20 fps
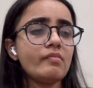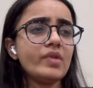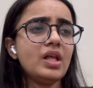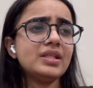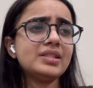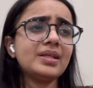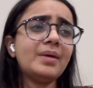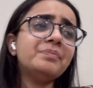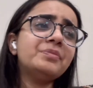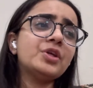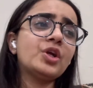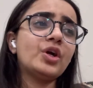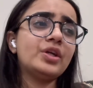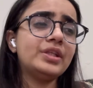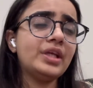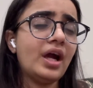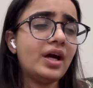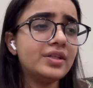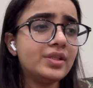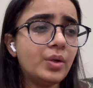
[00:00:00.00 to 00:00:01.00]
something or
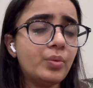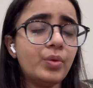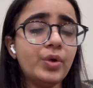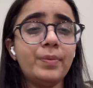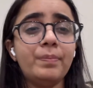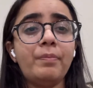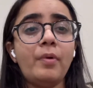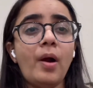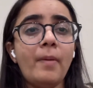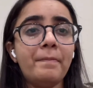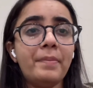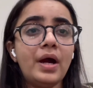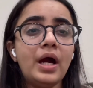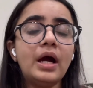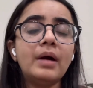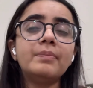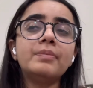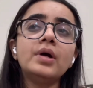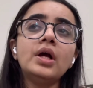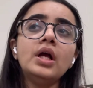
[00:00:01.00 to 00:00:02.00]
the other would pop
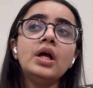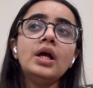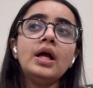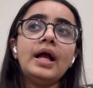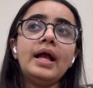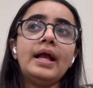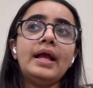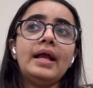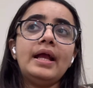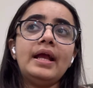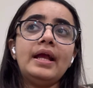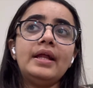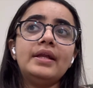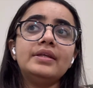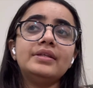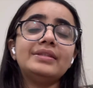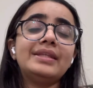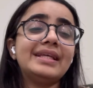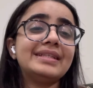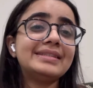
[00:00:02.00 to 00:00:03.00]
up.
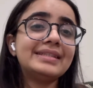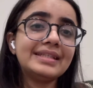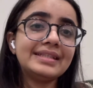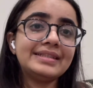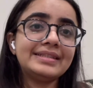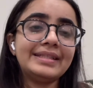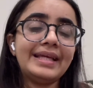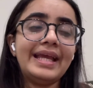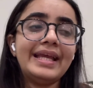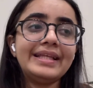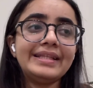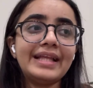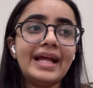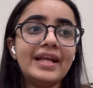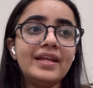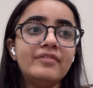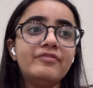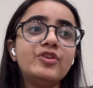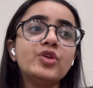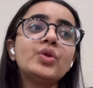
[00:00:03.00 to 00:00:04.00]
And there's this saying
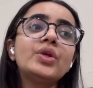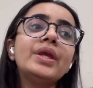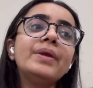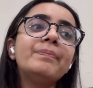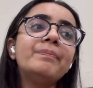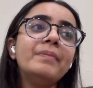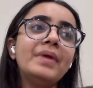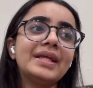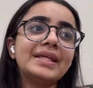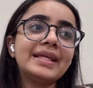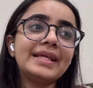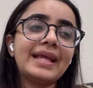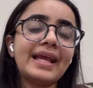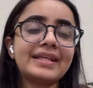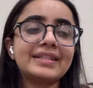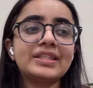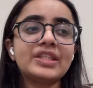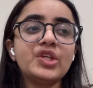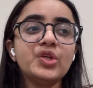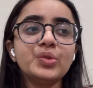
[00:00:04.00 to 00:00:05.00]
that if you keep making
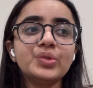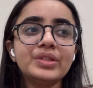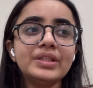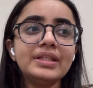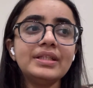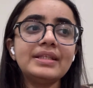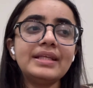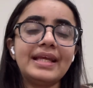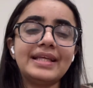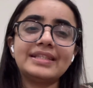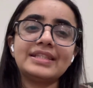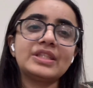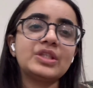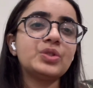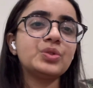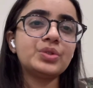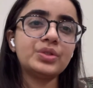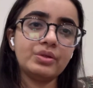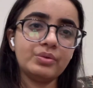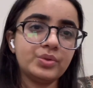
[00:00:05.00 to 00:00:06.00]

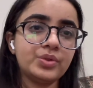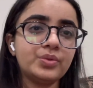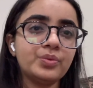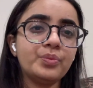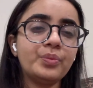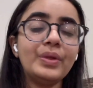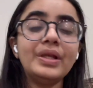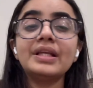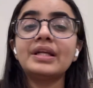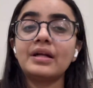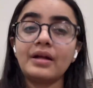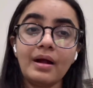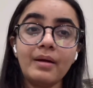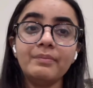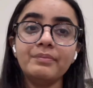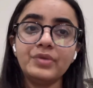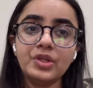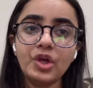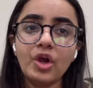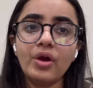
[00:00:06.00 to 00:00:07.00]
excuses will
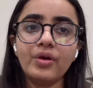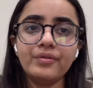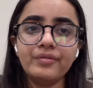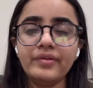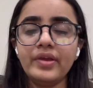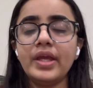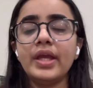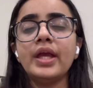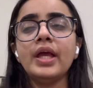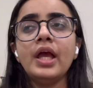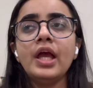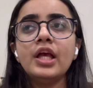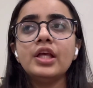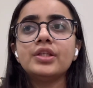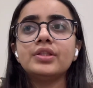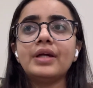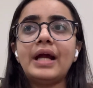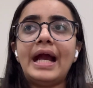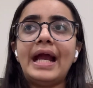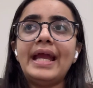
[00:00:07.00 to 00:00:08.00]
come your way.
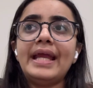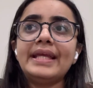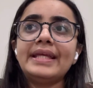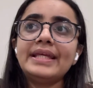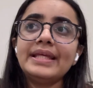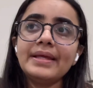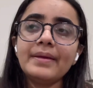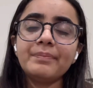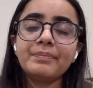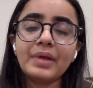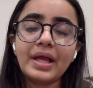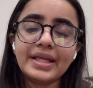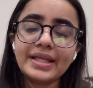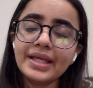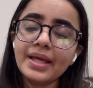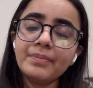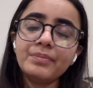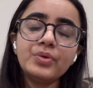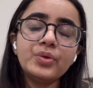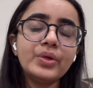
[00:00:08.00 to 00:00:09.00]
So I
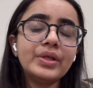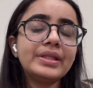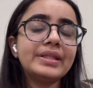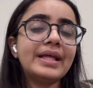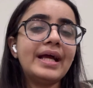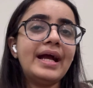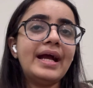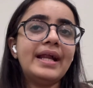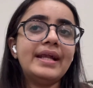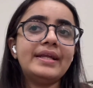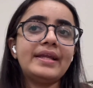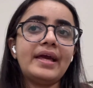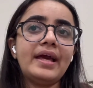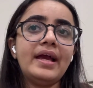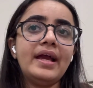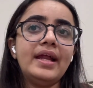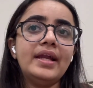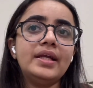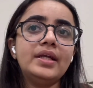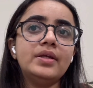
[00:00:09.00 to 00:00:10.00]
kept doing that,
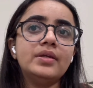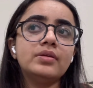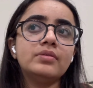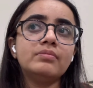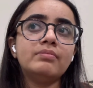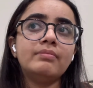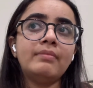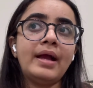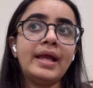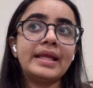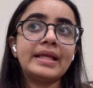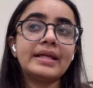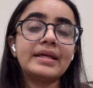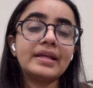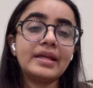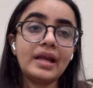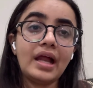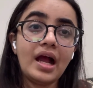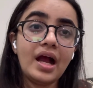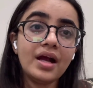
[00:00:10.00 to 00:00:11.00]
and my
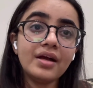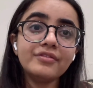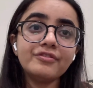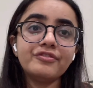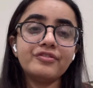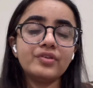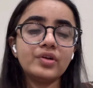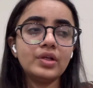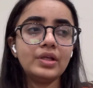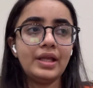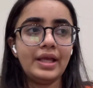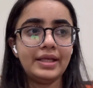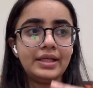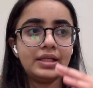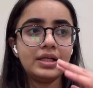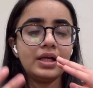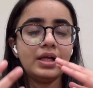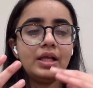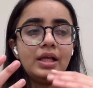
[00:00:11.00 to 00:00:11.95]
graph, like